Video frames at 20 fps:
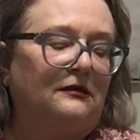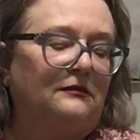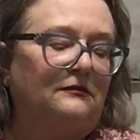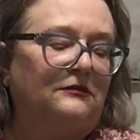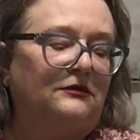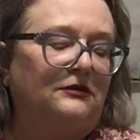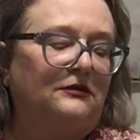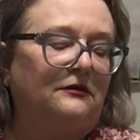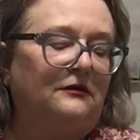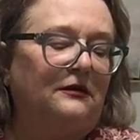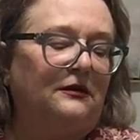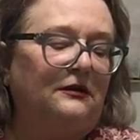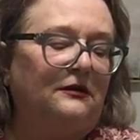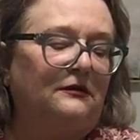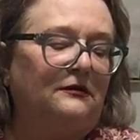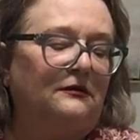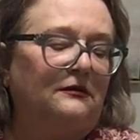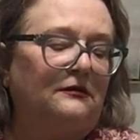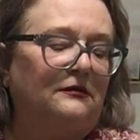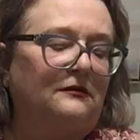I'm sorry.
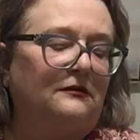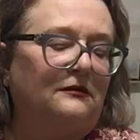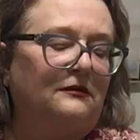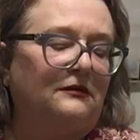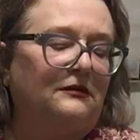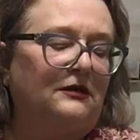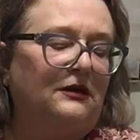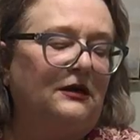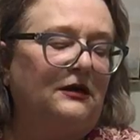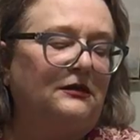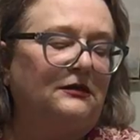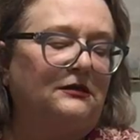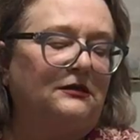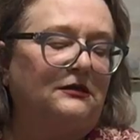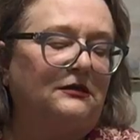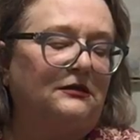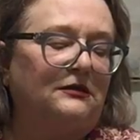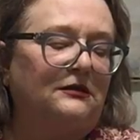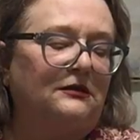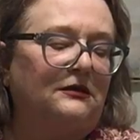And cut
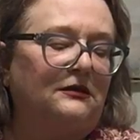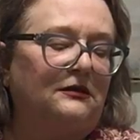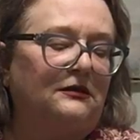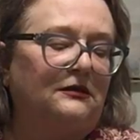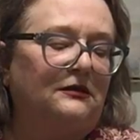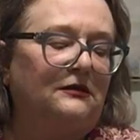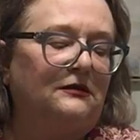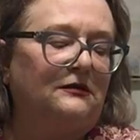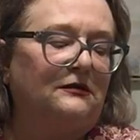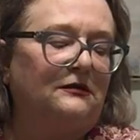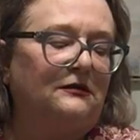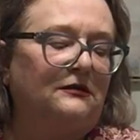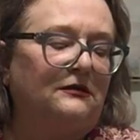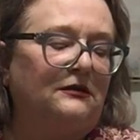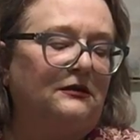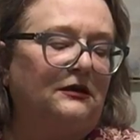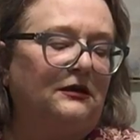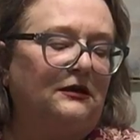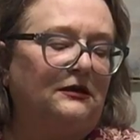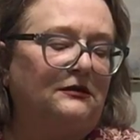and
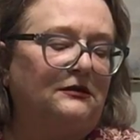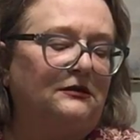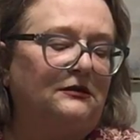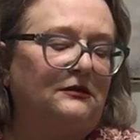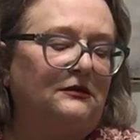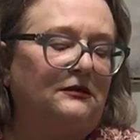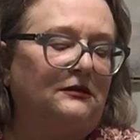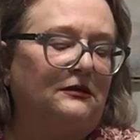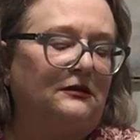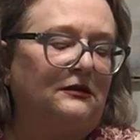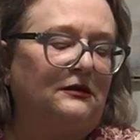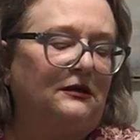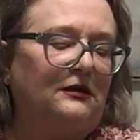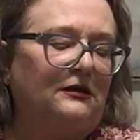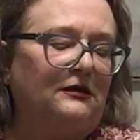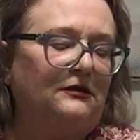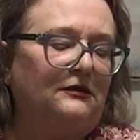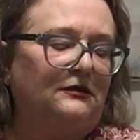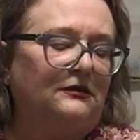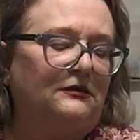cut and
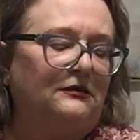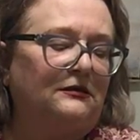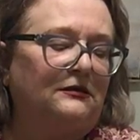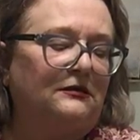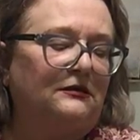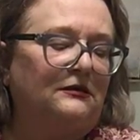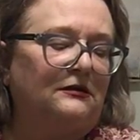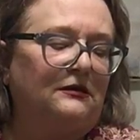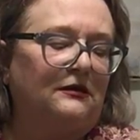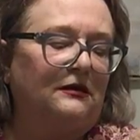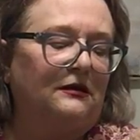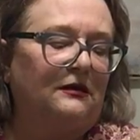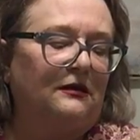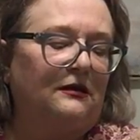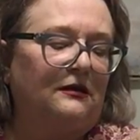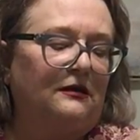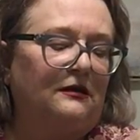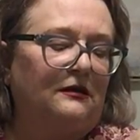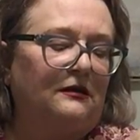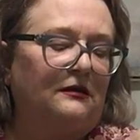cut
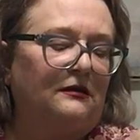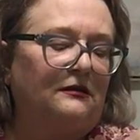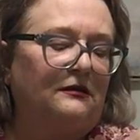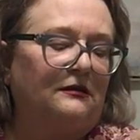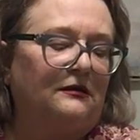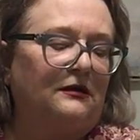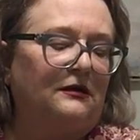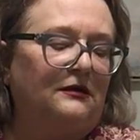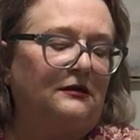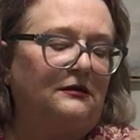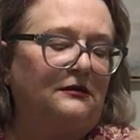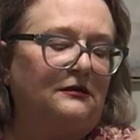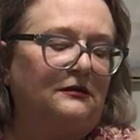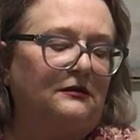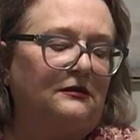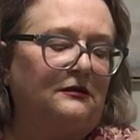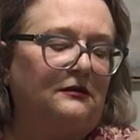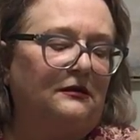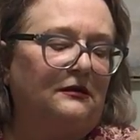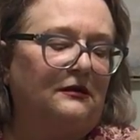and cut
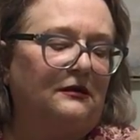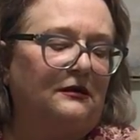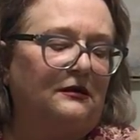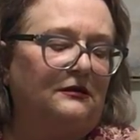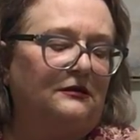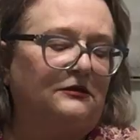and cut.